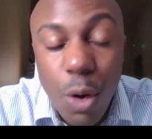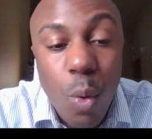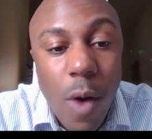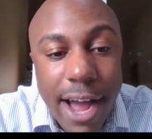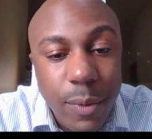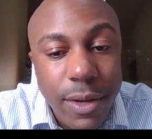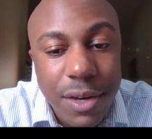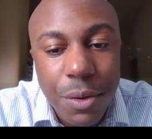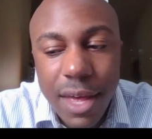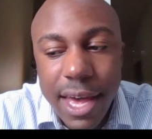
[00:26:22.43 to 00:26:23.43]
Why do we
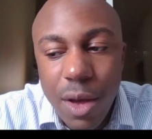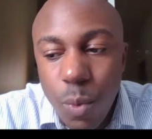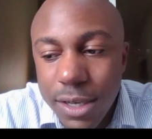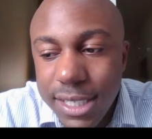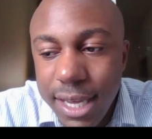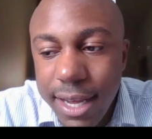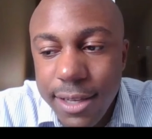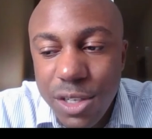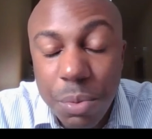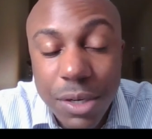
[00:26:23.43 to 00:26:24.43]
do that? Once again,
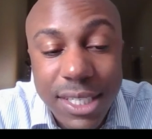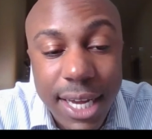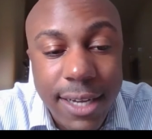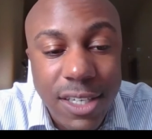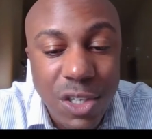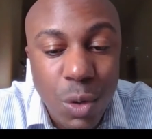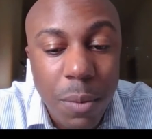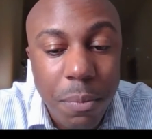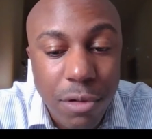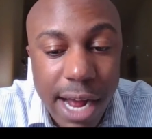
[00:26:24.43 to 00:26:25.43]
to protect
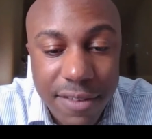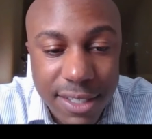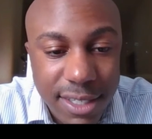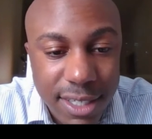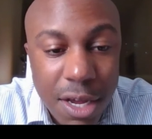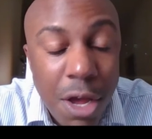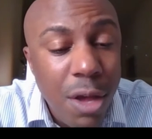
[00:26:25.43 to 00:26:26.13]
your privacy.